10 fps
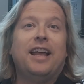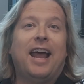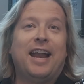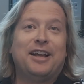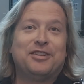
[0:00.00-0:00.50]

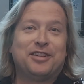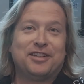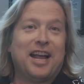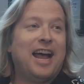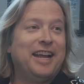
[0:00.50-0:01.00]
And as
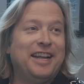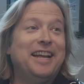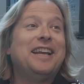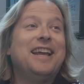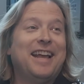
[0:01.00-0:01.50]

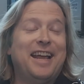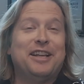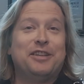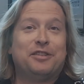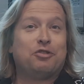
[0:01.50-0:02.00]
society
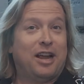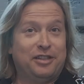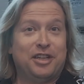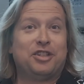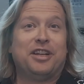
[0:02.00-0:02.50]
is
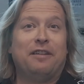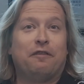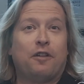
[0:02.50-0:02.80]
transitioning